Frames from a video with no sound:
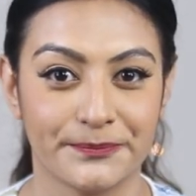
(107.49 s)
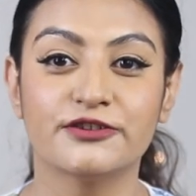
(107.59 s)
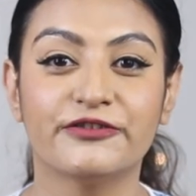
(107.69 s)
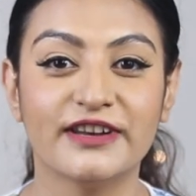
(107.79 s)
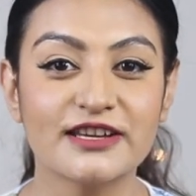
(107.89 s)

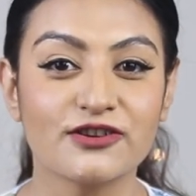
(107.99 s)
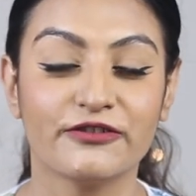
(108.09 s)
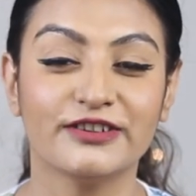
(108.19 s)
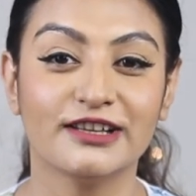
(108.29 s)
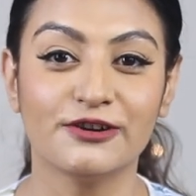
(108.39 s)
To finish
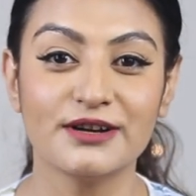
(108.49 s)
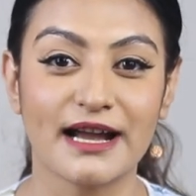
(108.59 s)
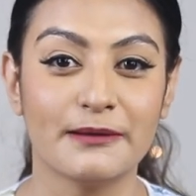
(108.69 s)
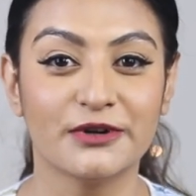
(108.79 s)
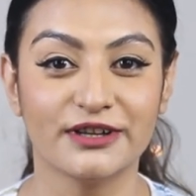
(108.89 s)
off the look,
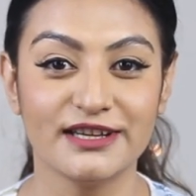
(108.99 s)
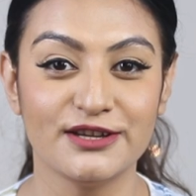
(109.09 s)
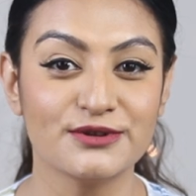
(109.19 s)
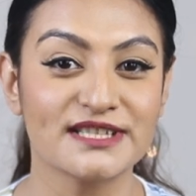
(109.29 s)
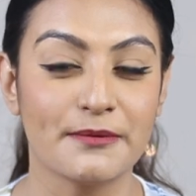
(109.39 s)
I'm gonna
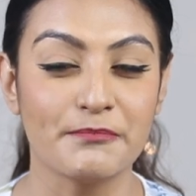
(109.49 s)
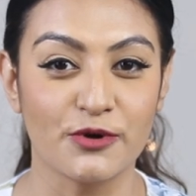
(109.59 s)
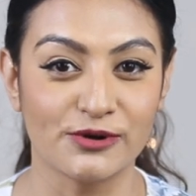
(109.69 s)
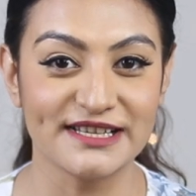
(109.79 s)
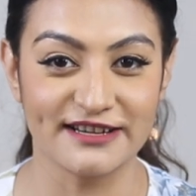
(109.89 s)
use some
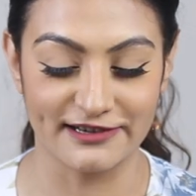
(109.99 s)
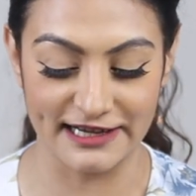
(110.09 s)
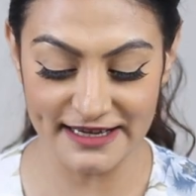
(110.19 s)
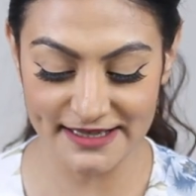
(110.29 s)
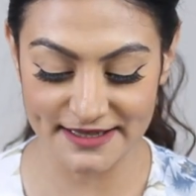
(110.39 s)
bold
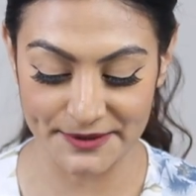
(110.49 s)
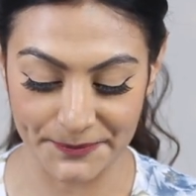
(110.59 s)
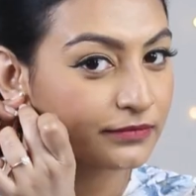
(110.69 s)
earrings.